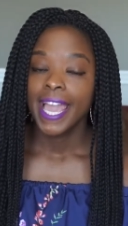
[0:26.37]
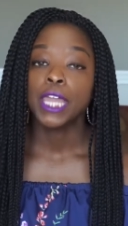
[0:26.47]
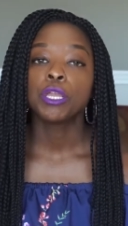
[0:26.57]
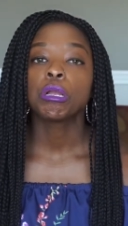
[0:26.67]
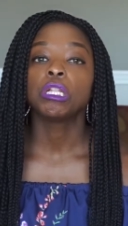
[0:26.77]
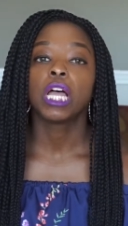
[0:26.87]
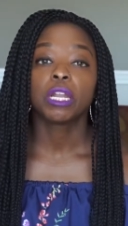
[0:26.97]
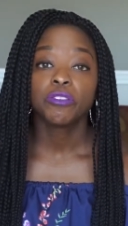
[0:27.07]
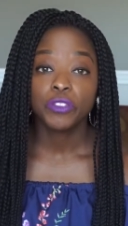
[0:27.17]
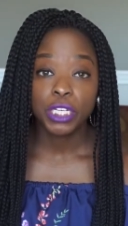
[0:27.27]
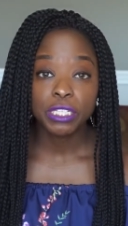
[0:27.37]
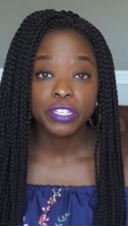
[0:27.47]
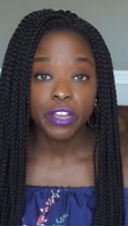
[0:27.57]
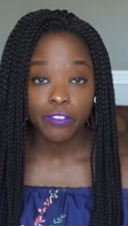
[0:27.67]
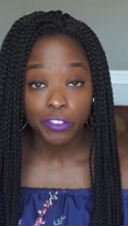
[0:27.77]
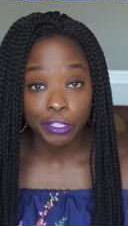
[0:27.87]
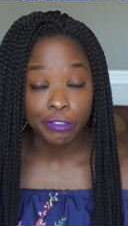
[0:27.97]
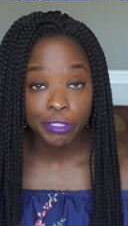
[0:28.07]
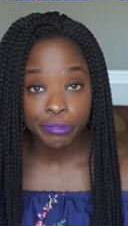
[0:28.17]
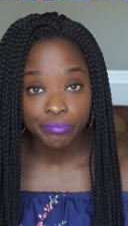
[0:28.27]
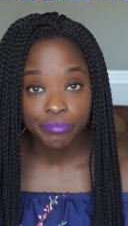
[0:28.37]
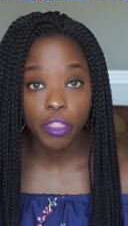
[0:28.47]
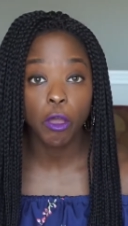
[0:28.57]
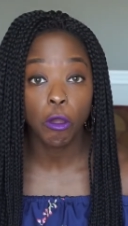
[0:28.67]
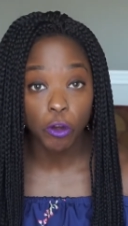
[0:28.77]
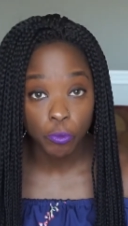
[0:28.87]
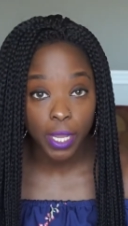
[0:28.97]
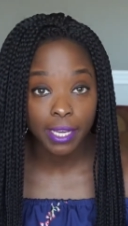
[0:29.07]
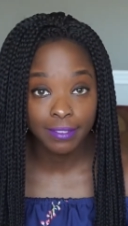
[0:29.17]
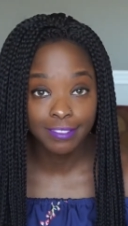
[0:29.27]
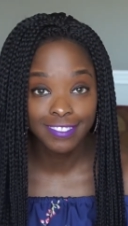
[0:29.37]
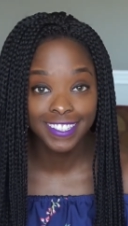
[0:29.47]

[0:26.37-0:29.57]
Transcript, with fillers: and there are a lot of things that I've learned the hard way